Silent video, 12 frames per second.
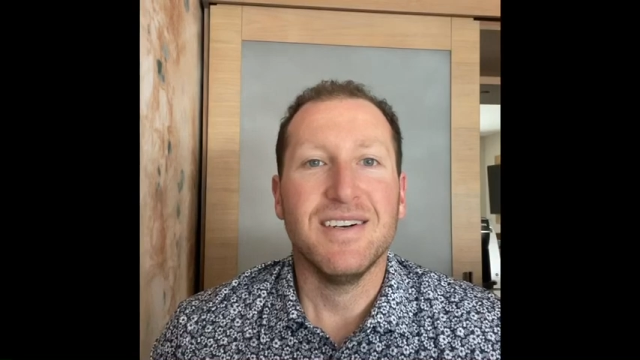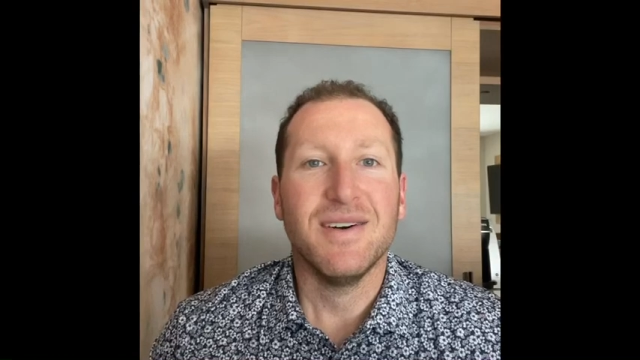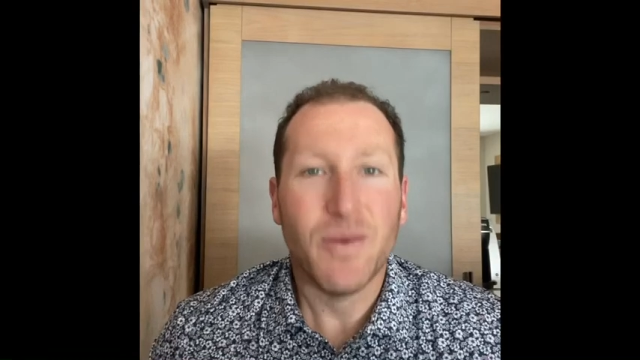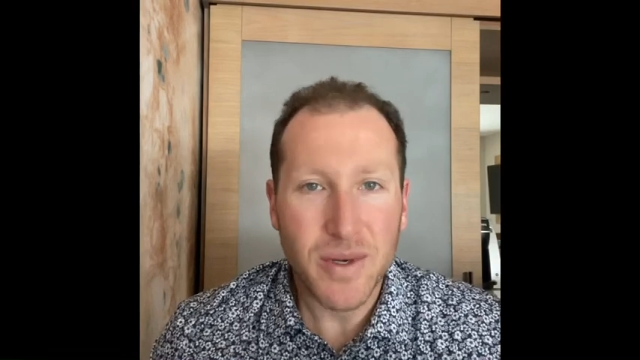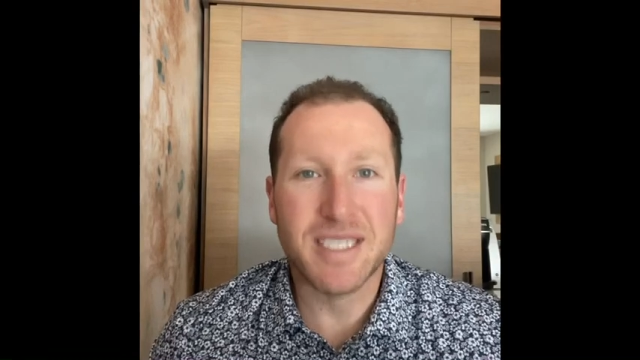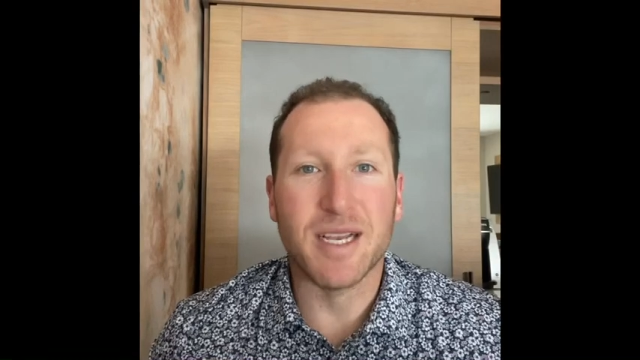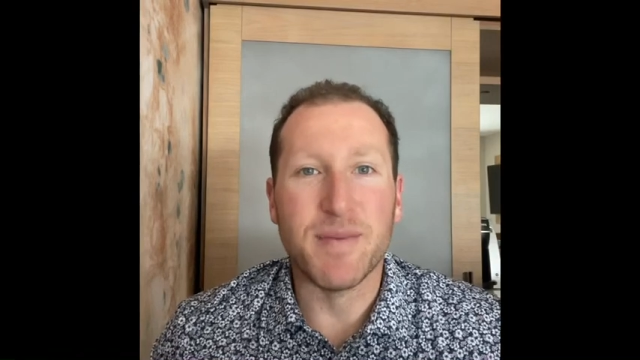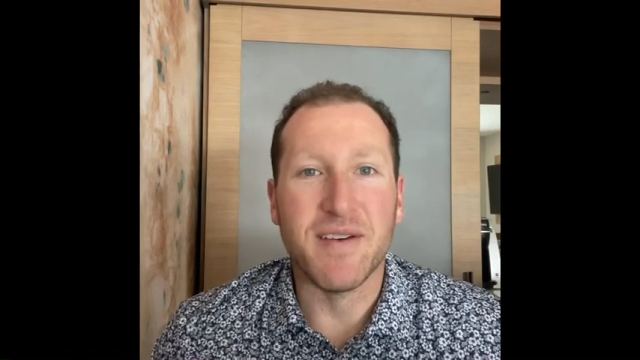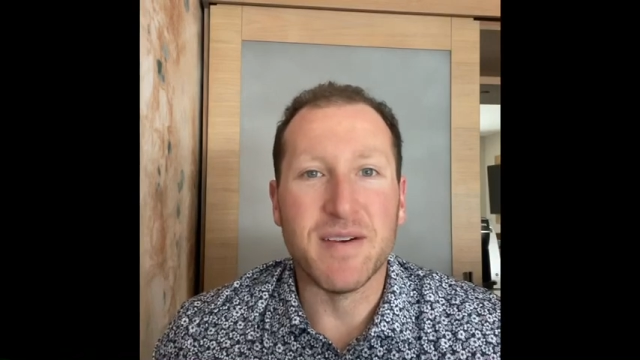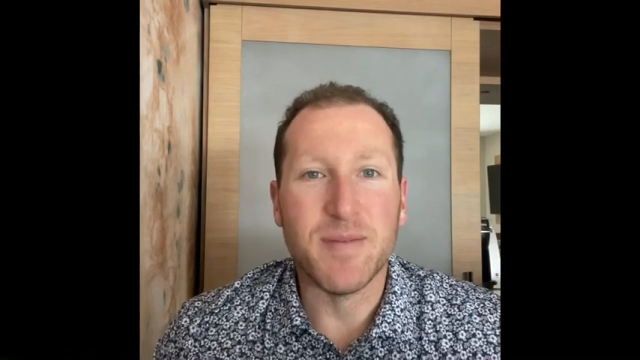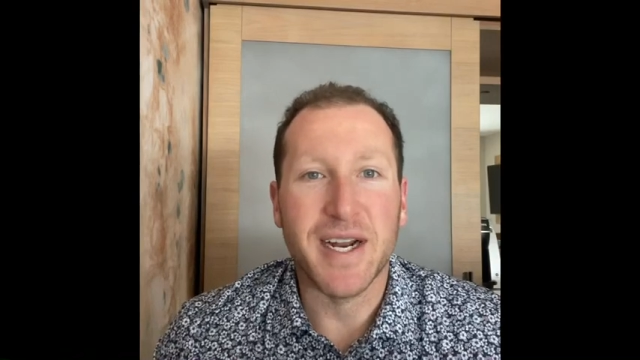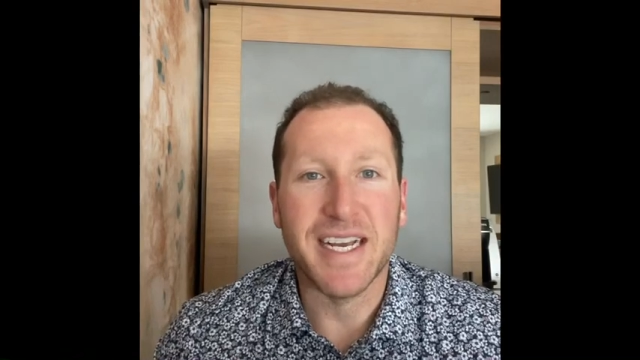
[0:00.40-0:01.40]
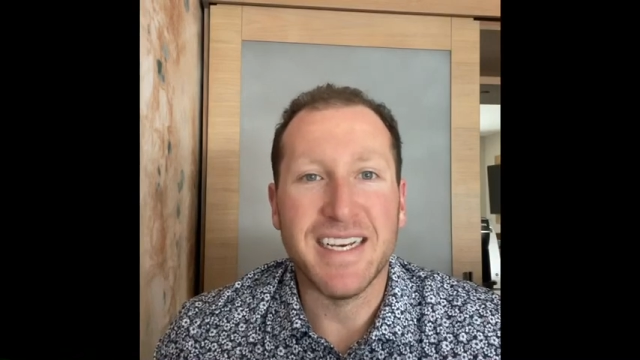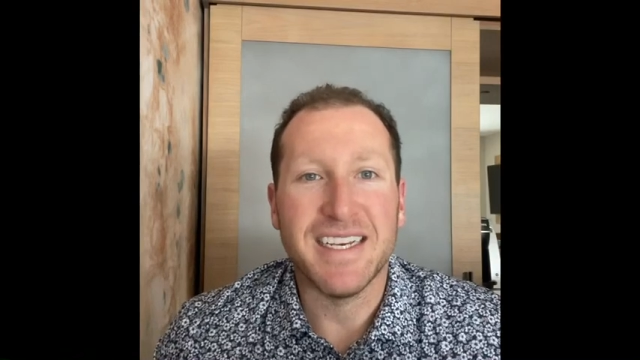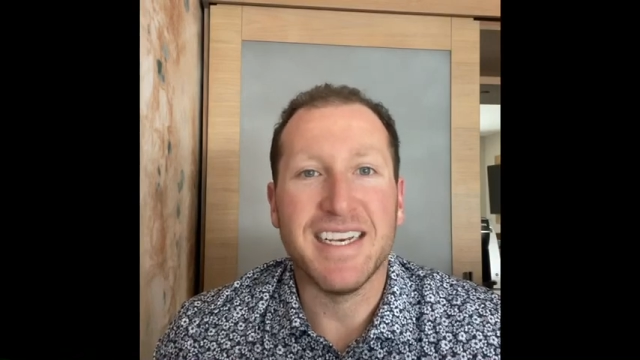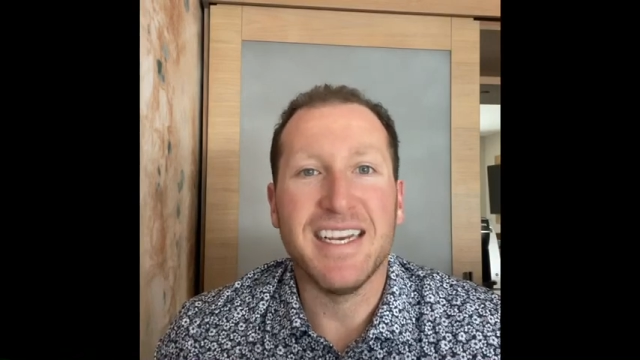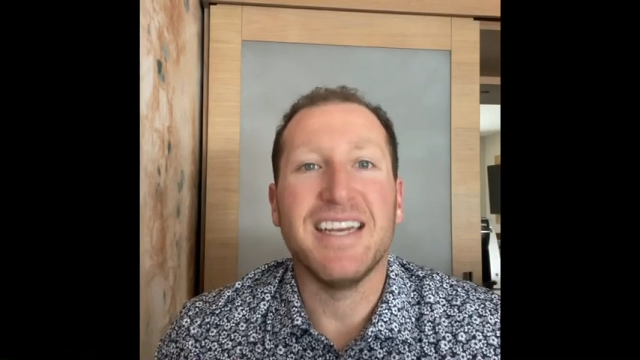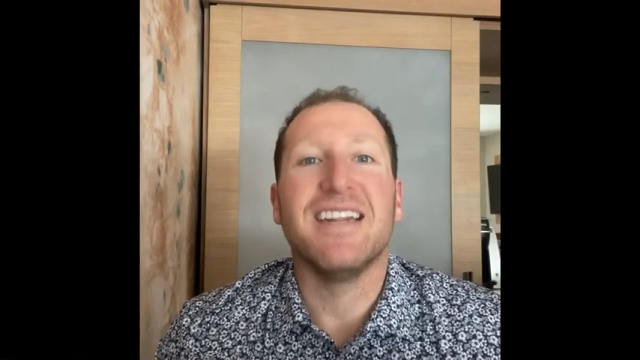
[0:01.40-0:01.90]
What's up, everybody?
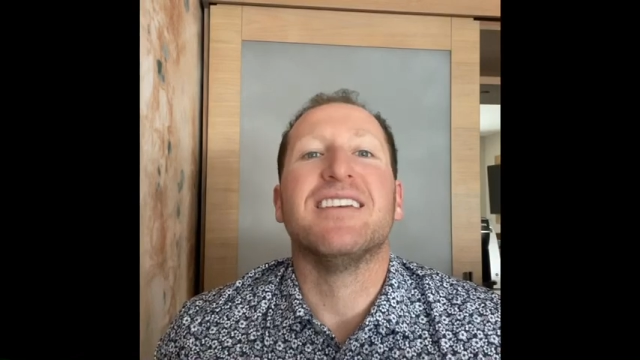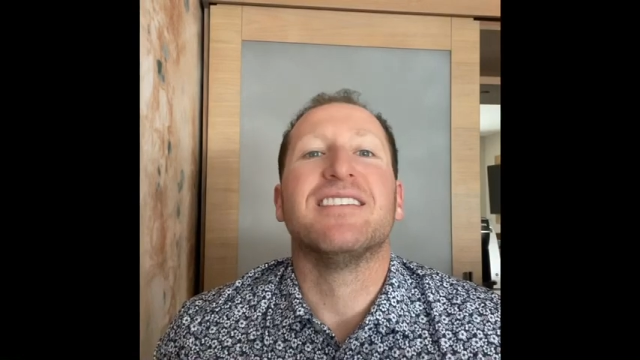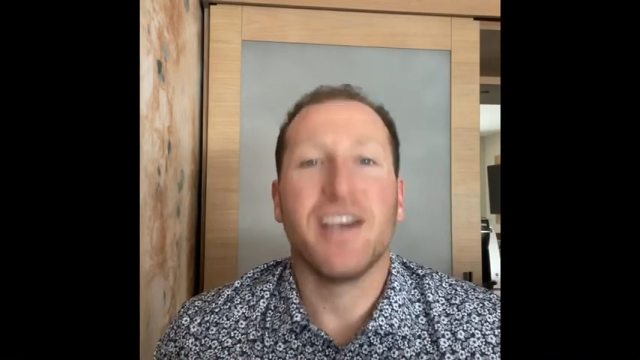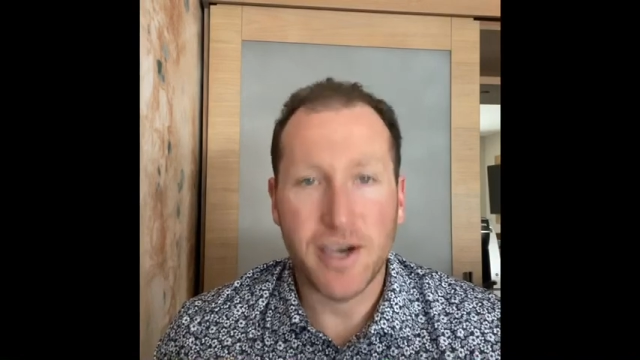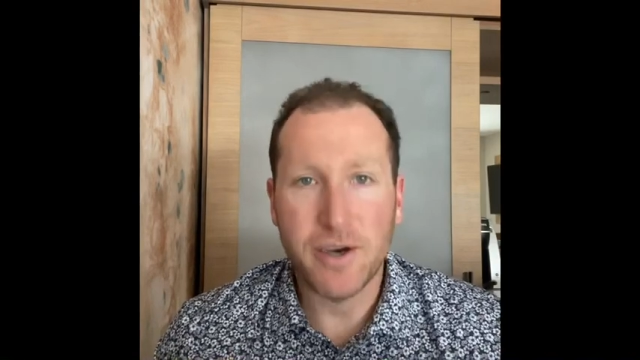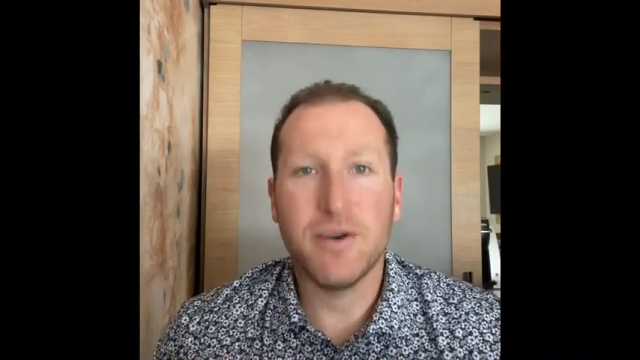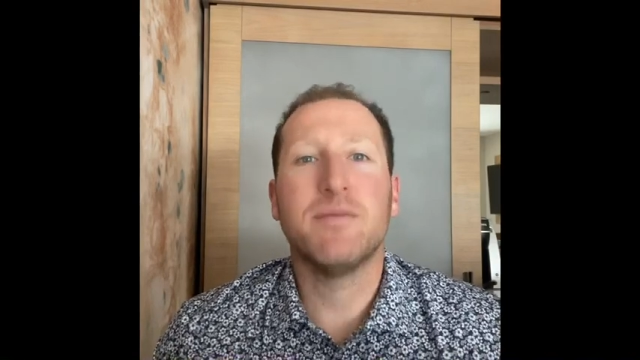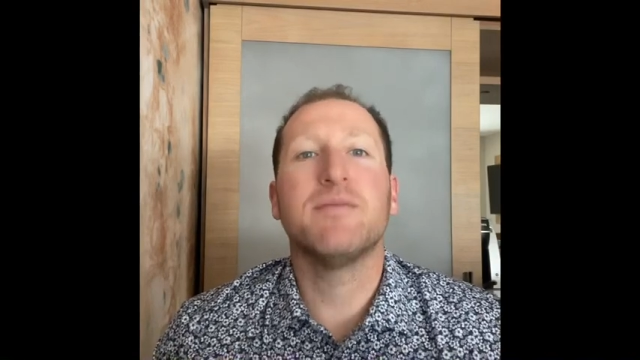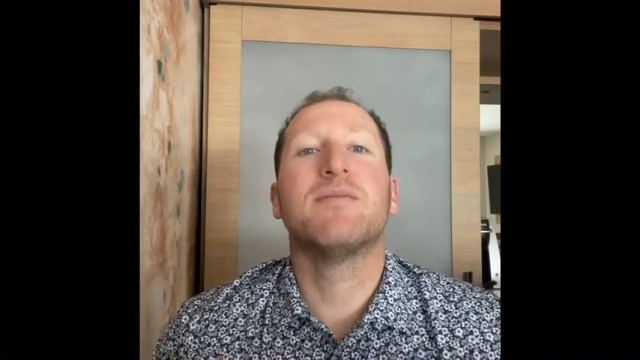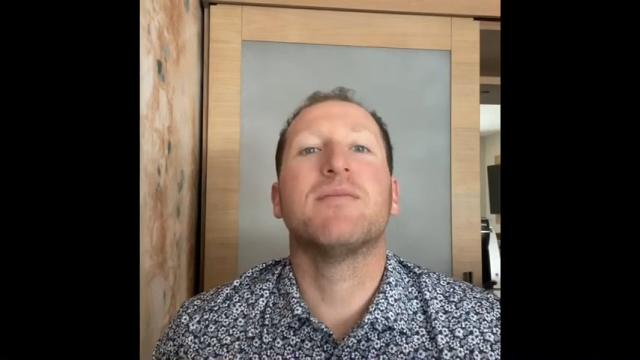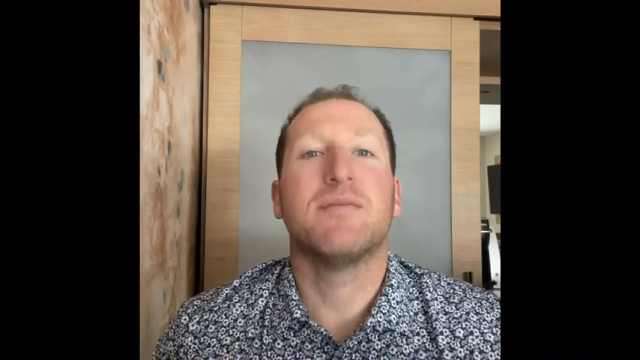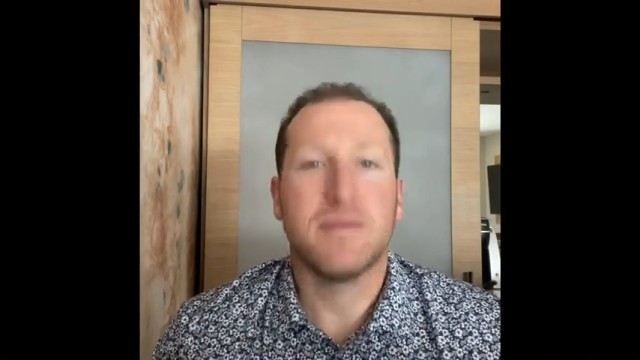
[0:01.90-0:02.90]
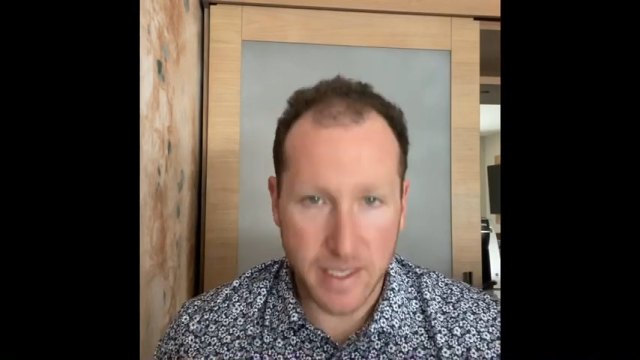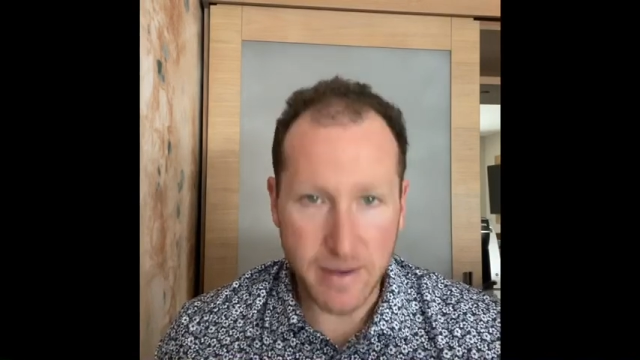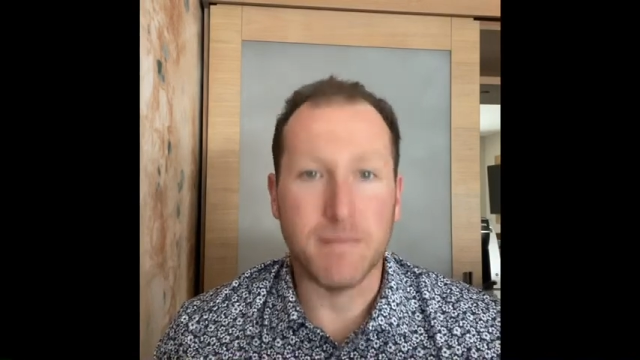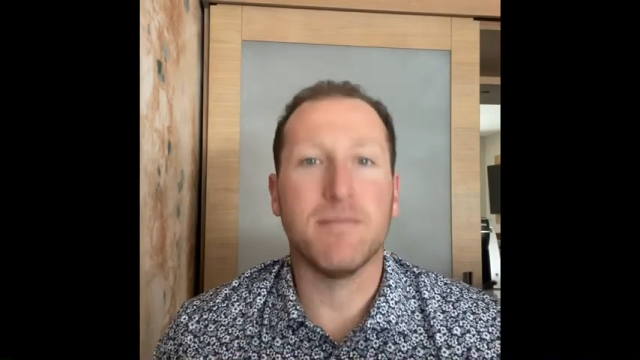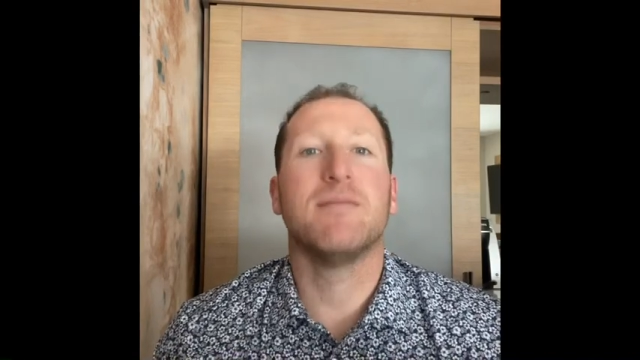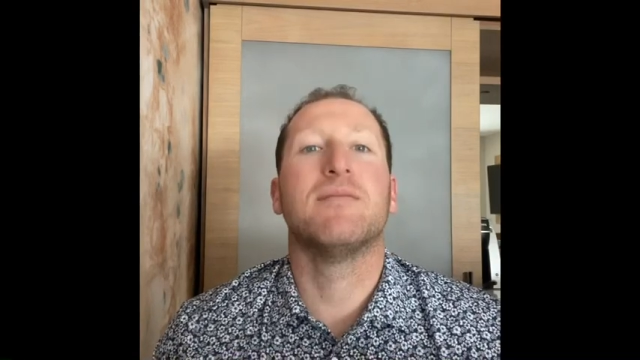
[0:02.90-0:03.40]
It is Home
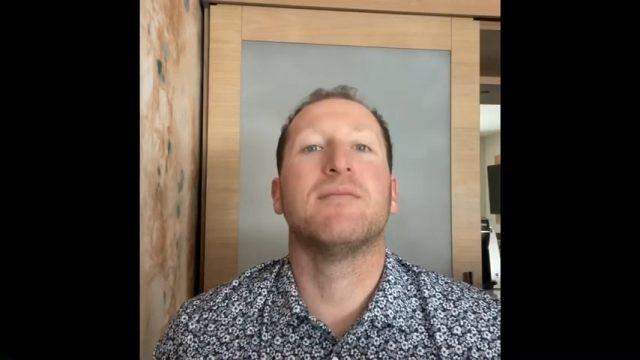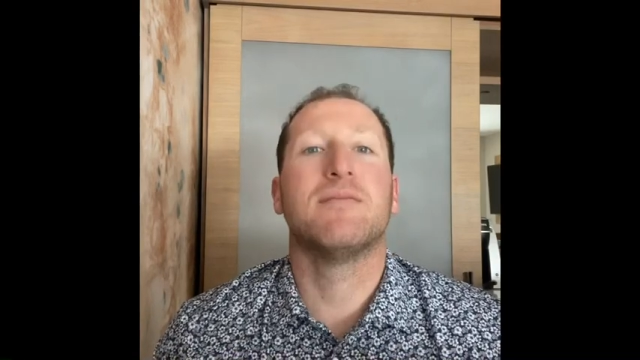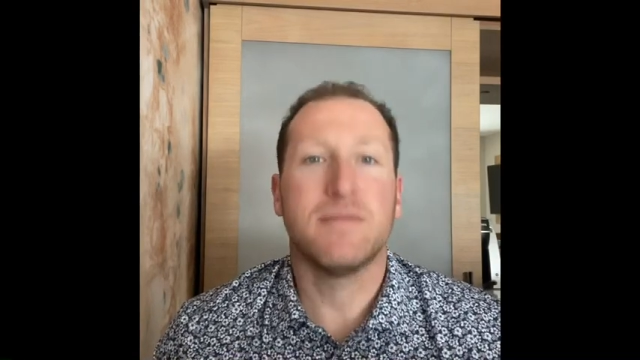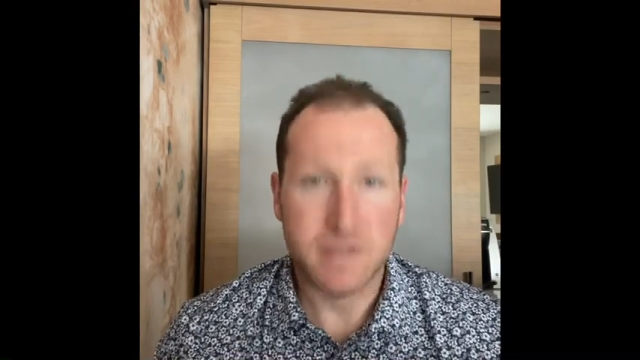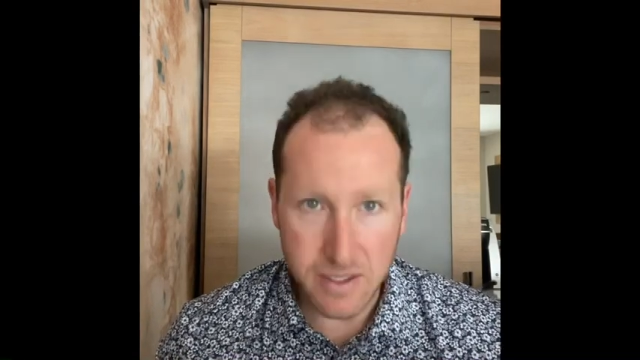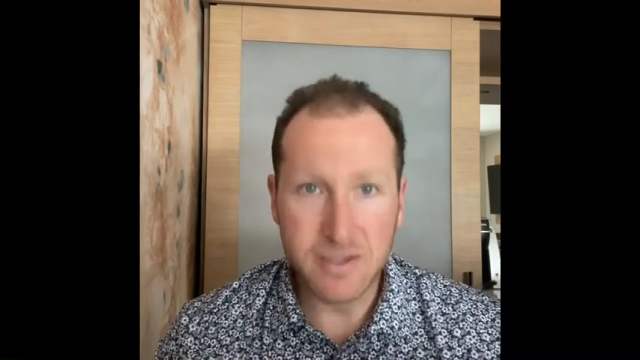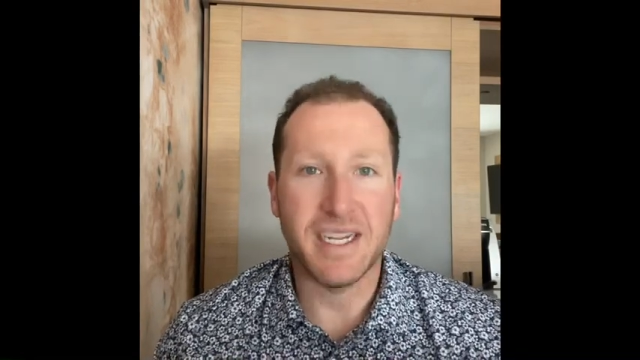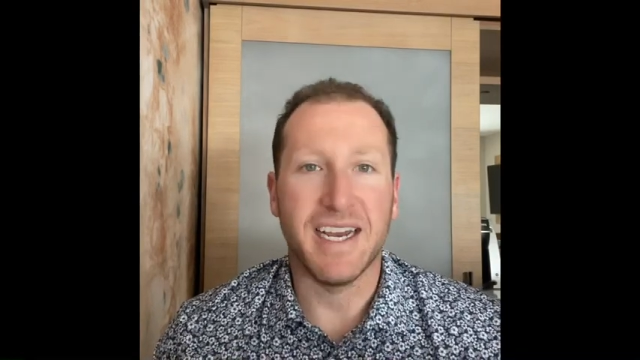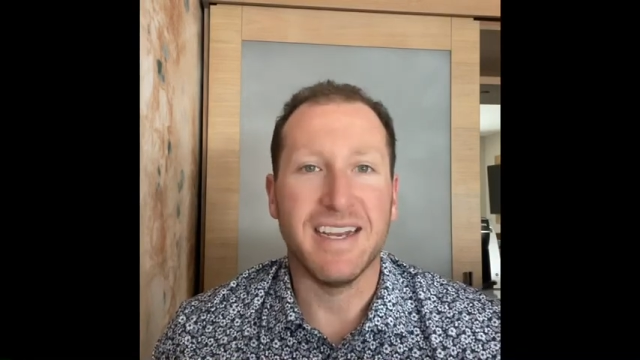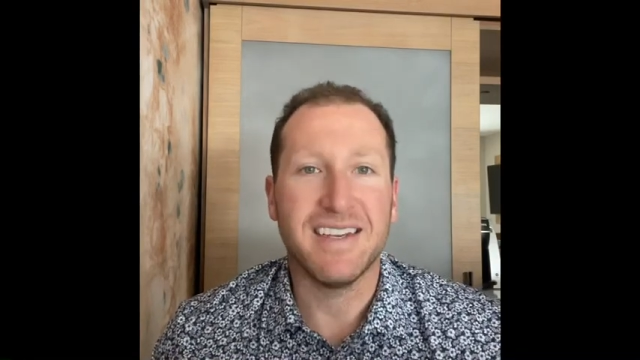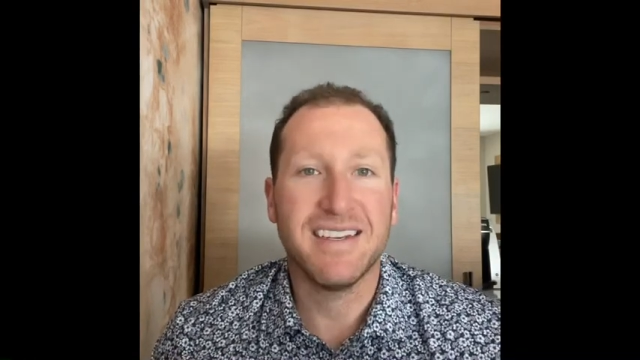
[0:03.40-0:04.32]
Tip Tuesday.